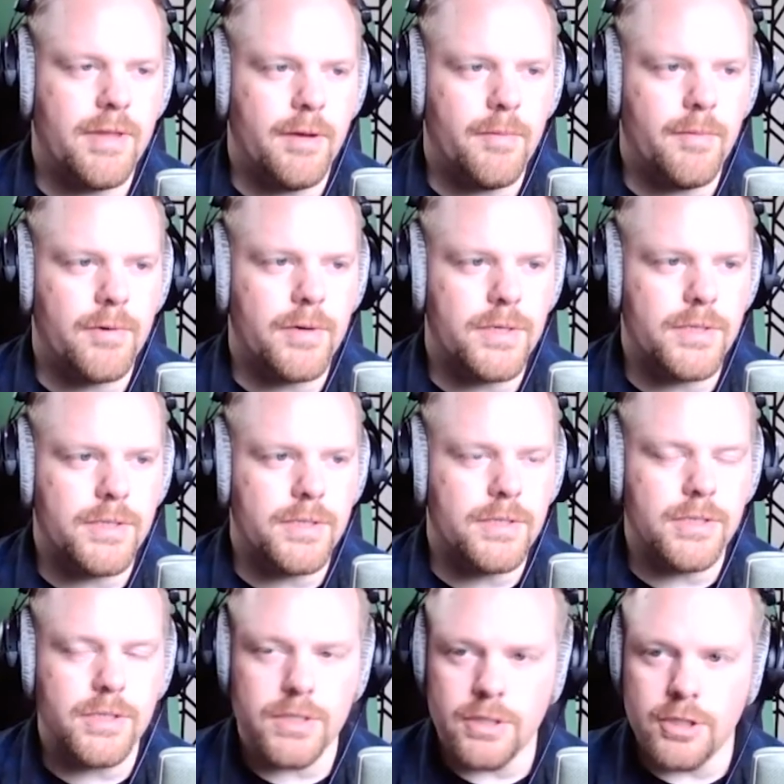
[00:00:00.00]
Without Borders,
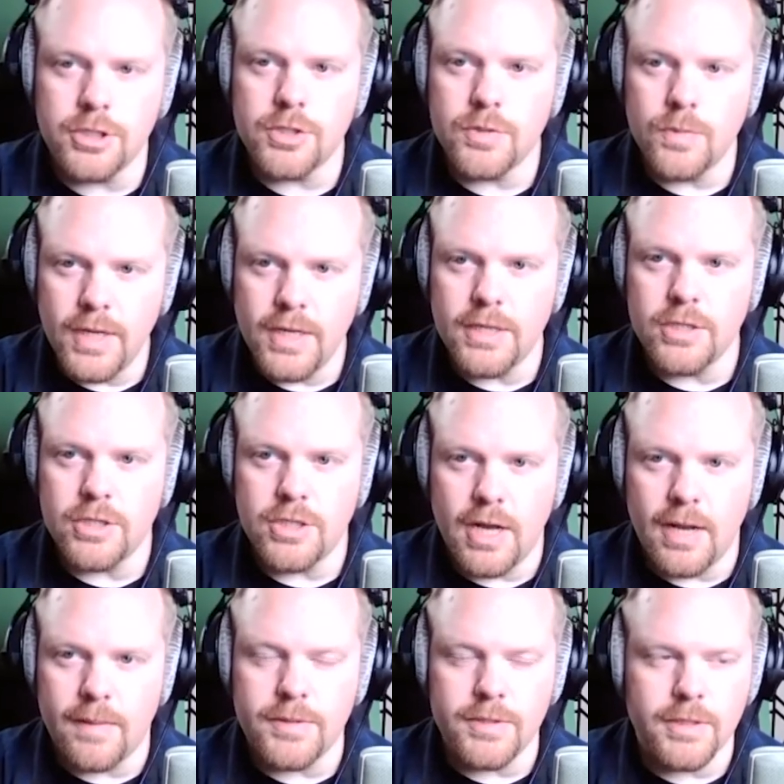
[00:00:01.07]
the Sweden
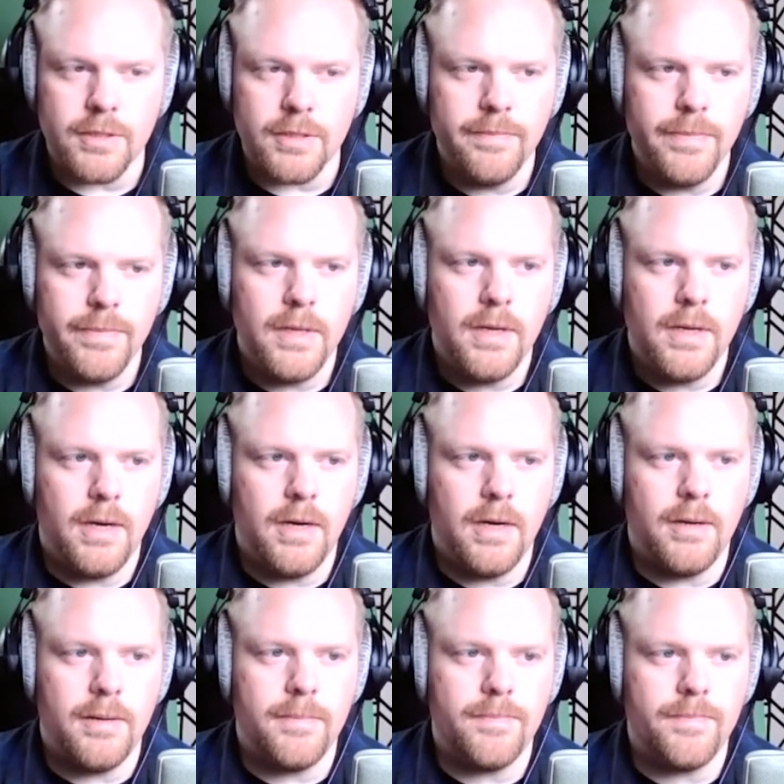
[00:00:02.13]
chapter.
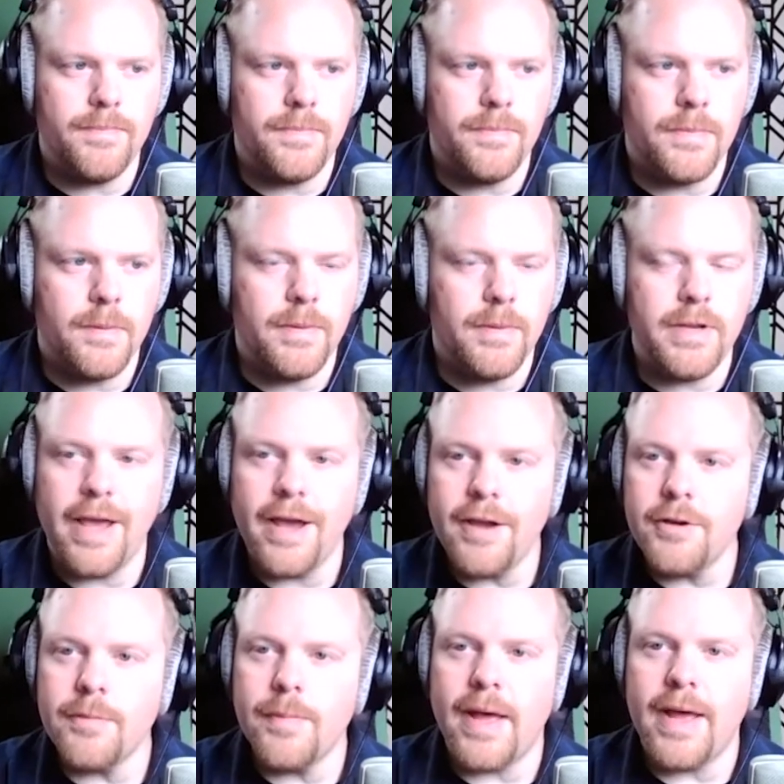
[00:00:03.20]
But now
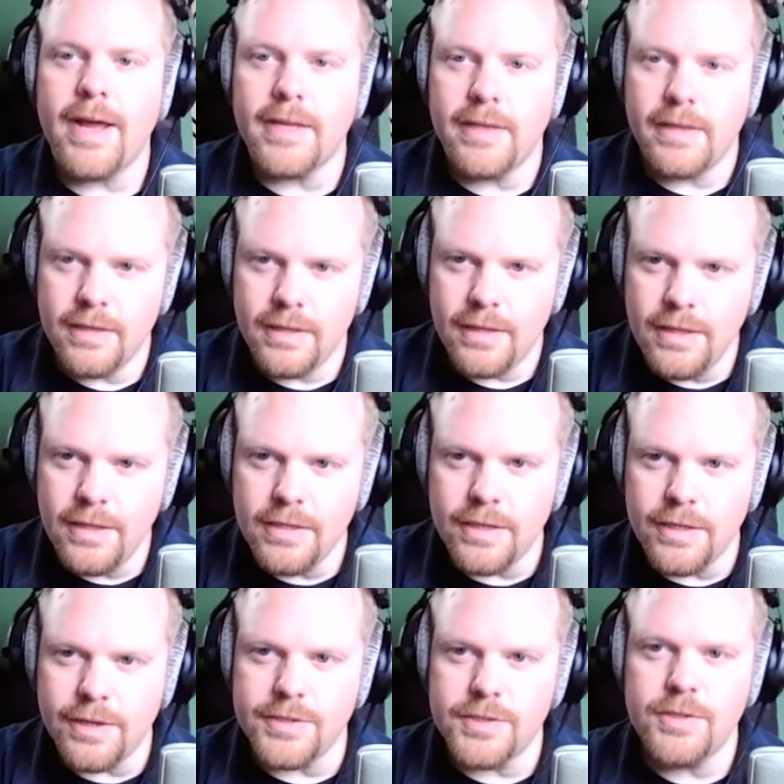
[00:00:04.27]
you're back in
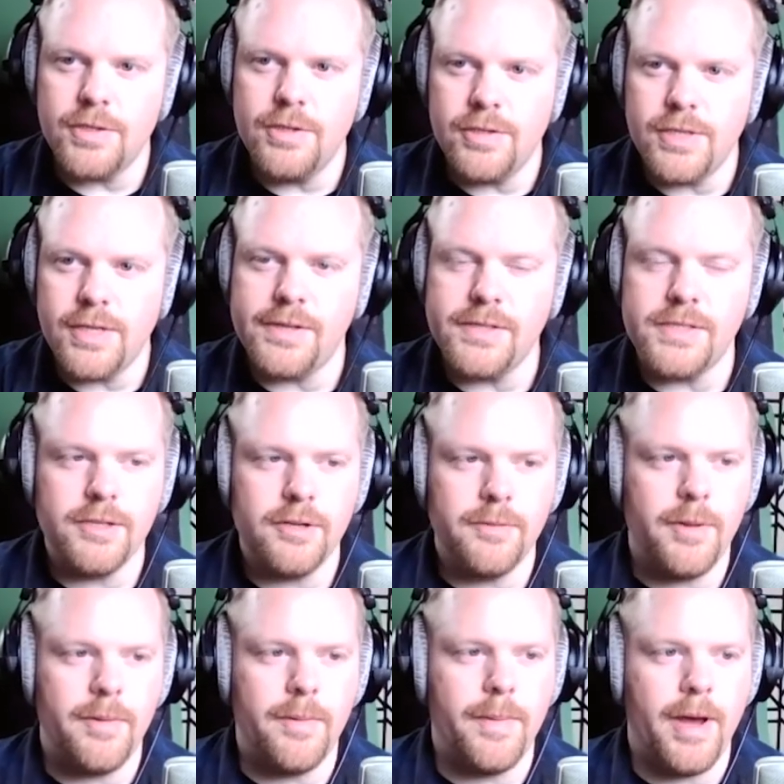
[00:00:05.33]
India. So can you tell us a little
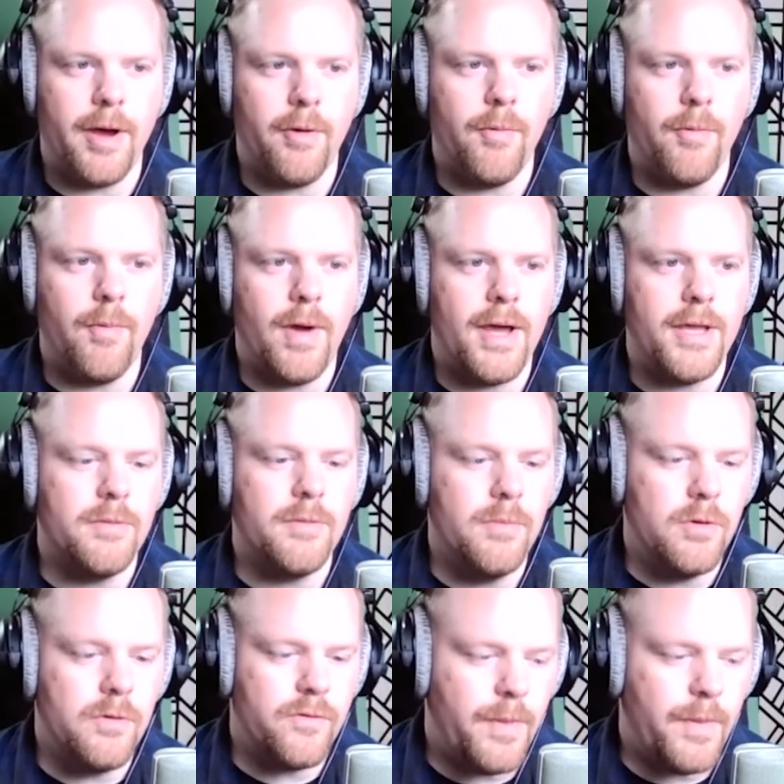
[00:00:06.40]
bit about why you
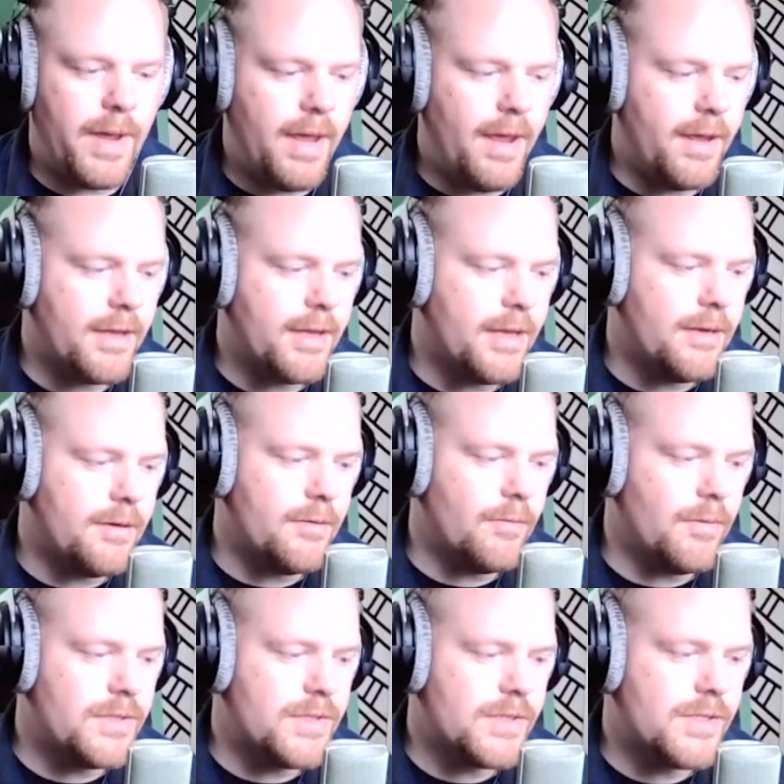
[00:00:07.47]
moved back and
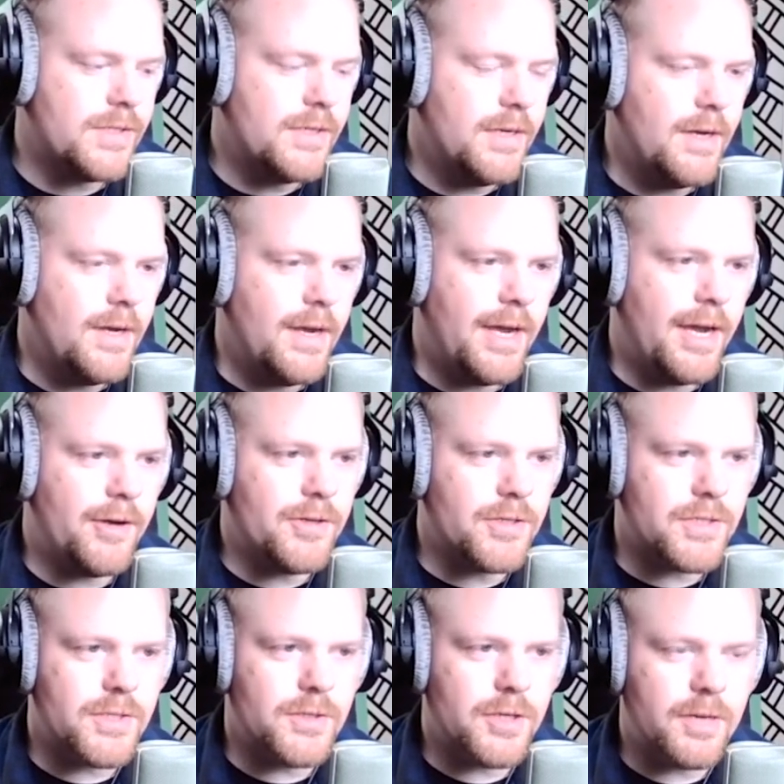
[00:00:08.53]
how you're
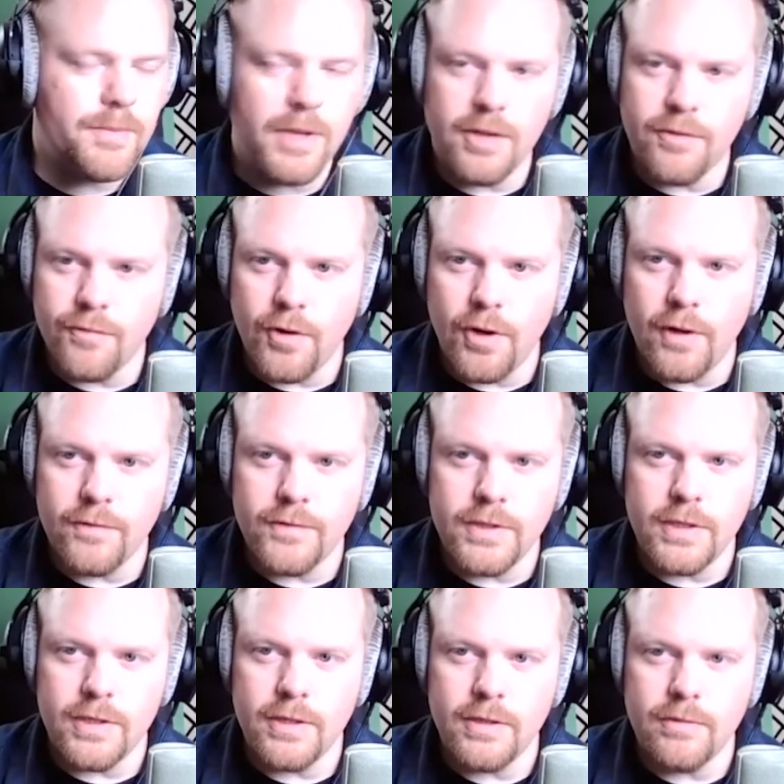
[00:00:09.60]
still going to be involved
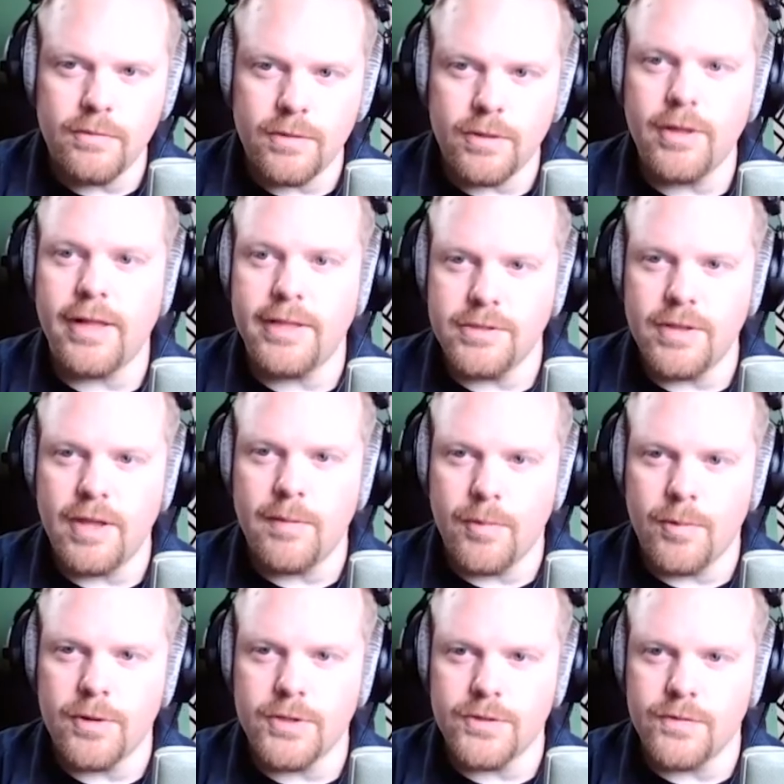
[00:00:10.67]
with Clowns Without
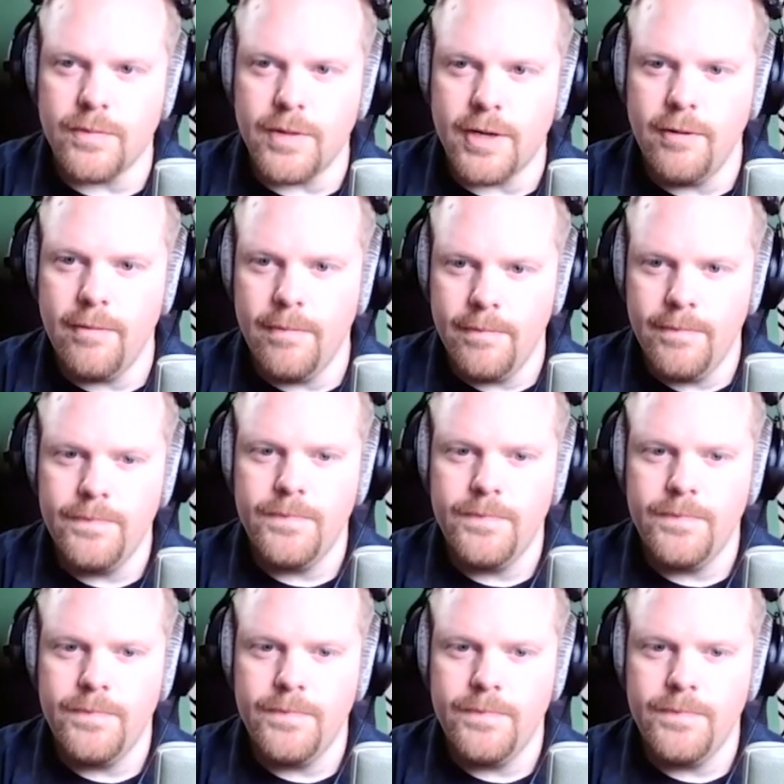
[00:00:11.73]
Borders from there?